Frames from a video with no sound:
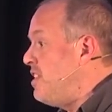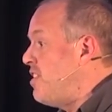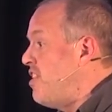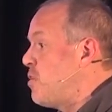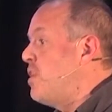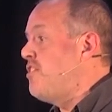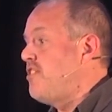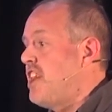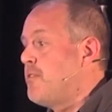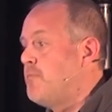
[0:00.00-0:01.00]
tend to think, what does the
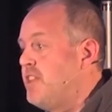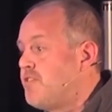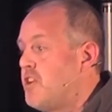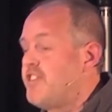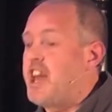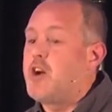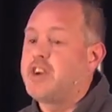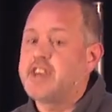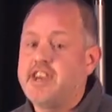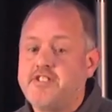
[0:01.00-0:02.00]
Sabbath mean for us? How
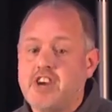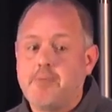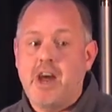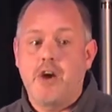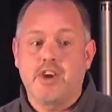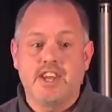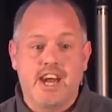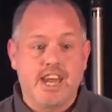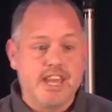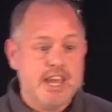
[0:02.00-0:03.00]
can I stop? How can
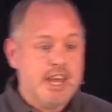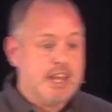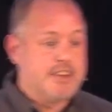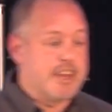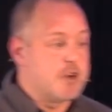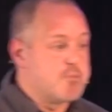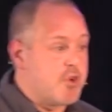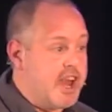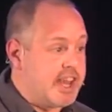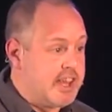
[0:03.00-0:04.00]
I take a
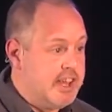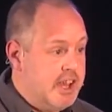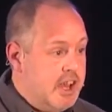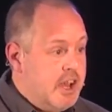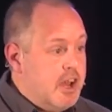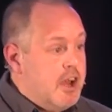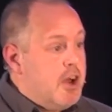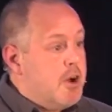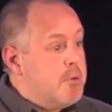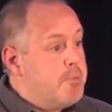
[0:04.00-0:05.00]
break?
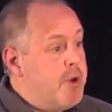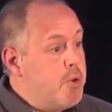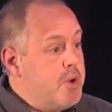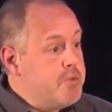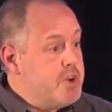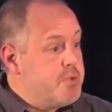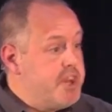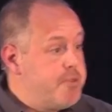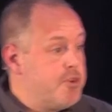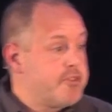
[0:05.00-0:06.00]
But when we
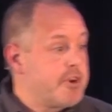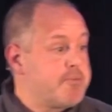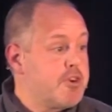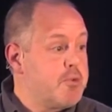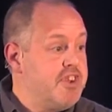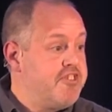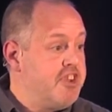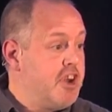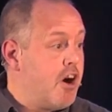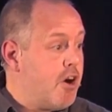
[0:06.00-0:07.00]
read through Scripture, we
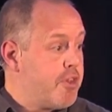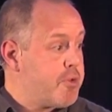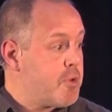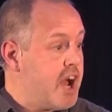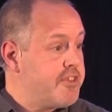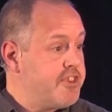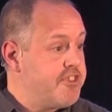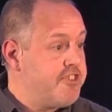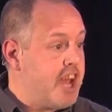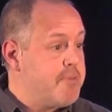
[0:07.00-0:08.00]
see all throughout that the
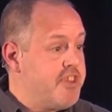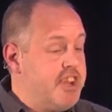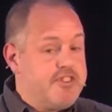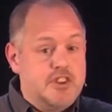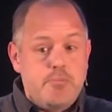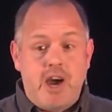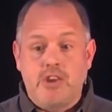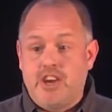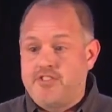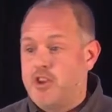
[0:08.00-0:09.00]
Sabbath isn't about
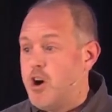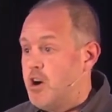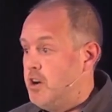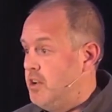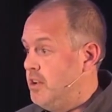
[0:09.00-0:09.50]
us at all.